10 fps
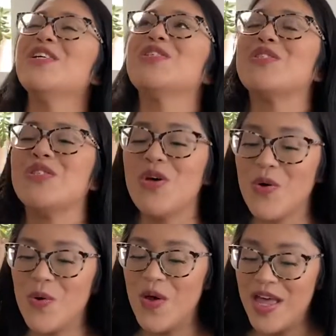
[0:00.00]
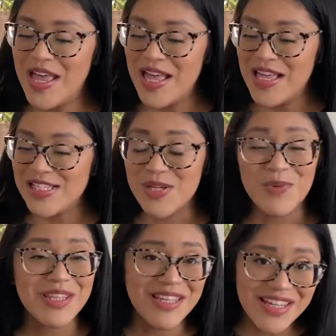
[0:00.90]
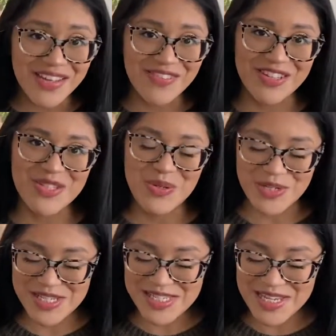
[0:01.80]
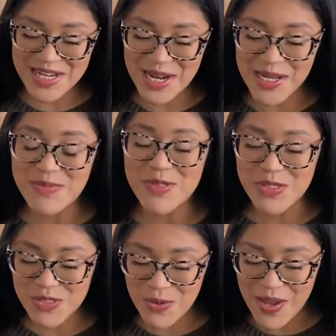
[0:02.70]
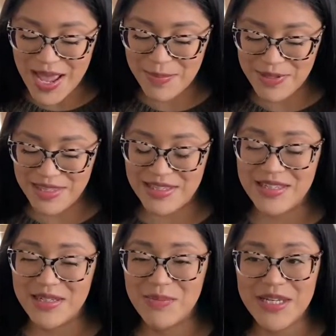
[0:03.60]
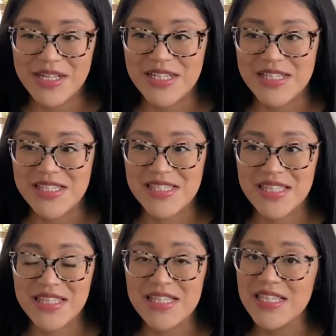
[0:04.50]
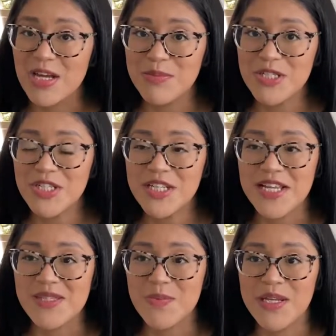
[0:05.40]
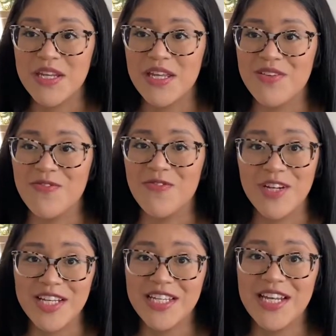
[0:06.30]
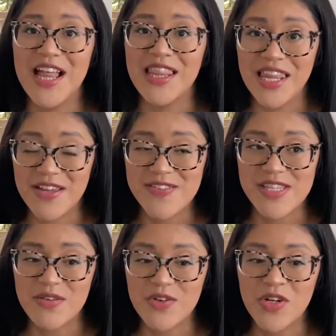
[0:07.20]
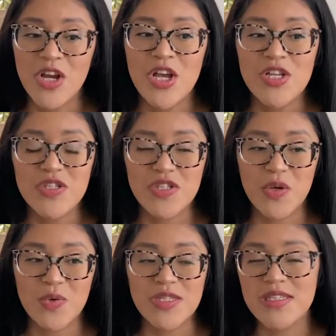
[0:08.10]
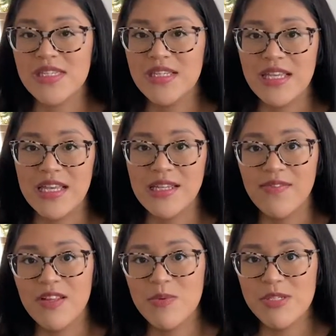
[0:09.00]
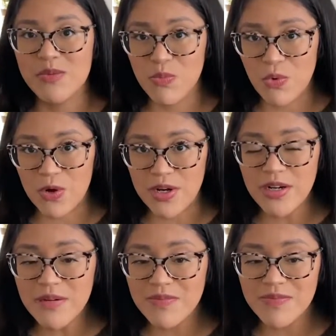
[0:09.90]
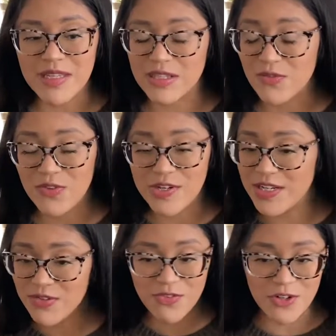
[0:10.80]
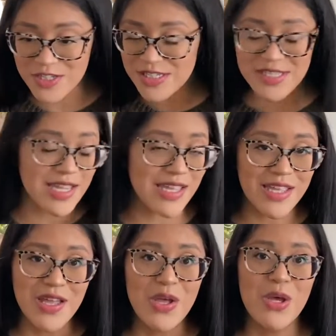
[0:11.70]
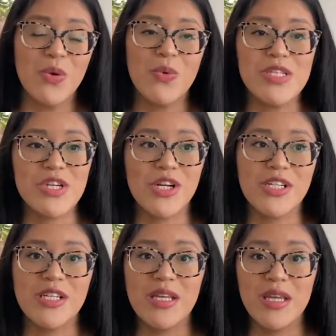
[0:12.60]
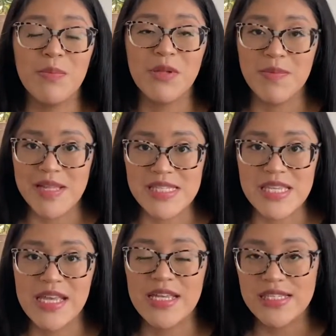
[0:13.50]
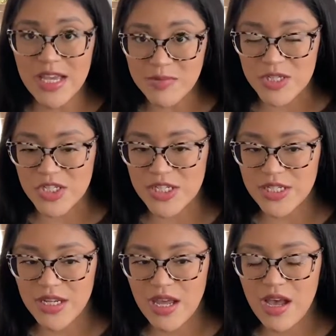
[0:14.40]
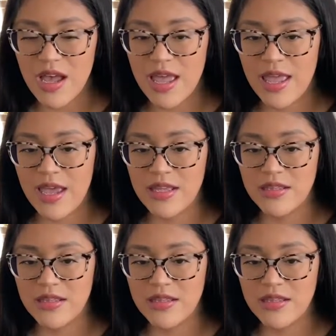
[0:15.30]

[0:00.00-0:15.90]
So someone did gift it to us, and I am so happy they did, because this sound machine has been a freaking lifesaver. So since the day Lovely was born, like the very first day, we started implementing a sound machine, and